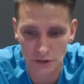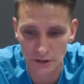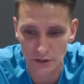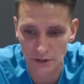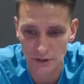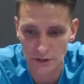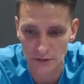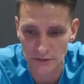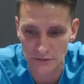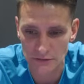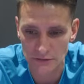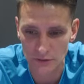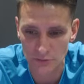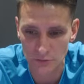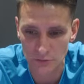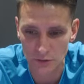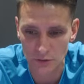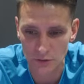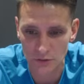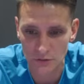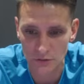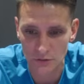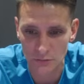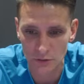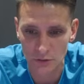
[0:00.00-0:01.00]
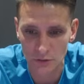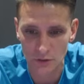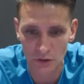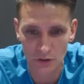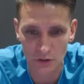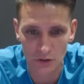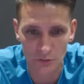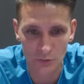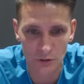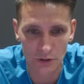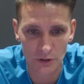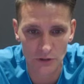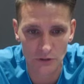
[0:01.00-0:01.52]
And like I said, we
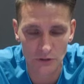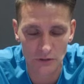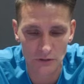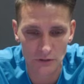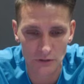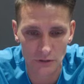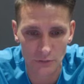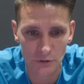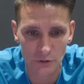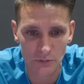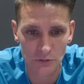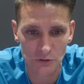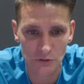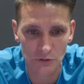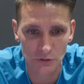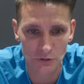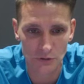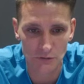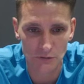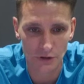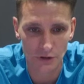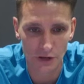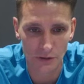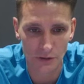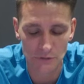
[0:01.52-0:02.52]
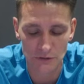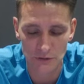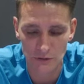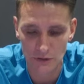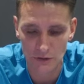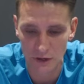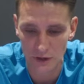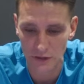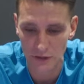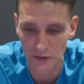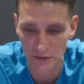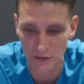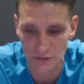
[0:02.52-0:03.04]
got the win. The win was all for them
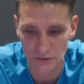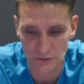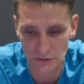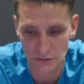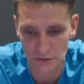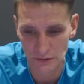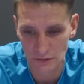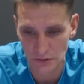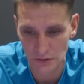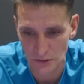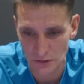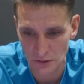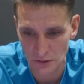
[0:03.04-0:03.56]
tonight. And